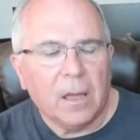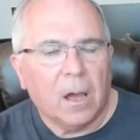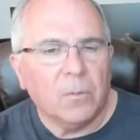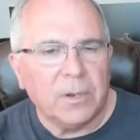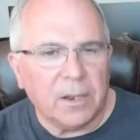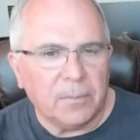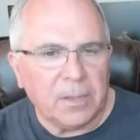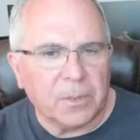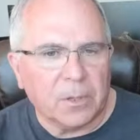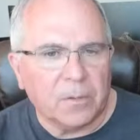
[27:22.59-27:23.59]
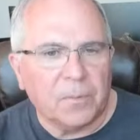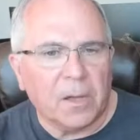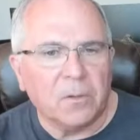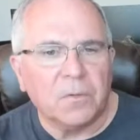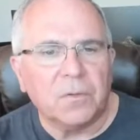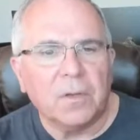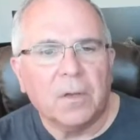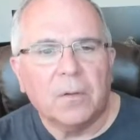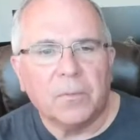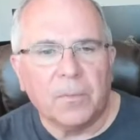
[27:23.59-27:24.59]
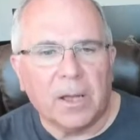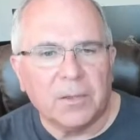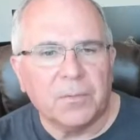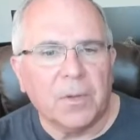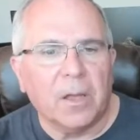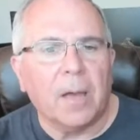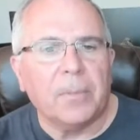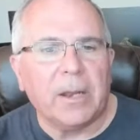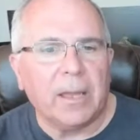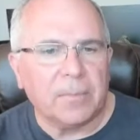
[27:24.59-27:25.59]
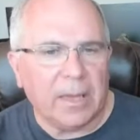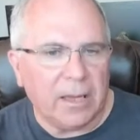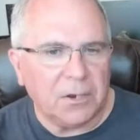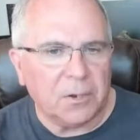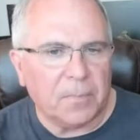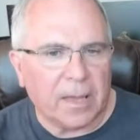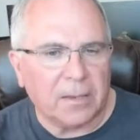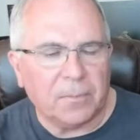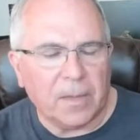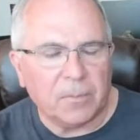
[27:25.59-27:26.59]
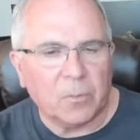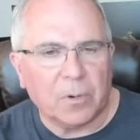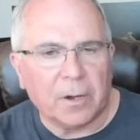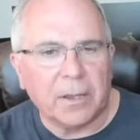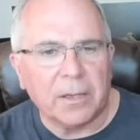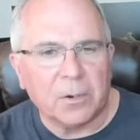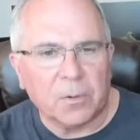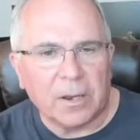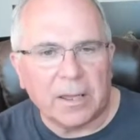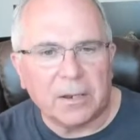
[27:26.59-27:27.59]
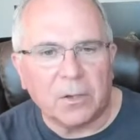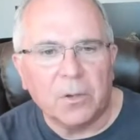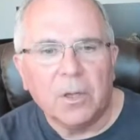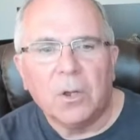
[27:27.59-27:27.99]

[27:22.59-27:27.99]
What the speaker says: We did meet the good folks from Huntsville up at Hamcation back in February in Orlando.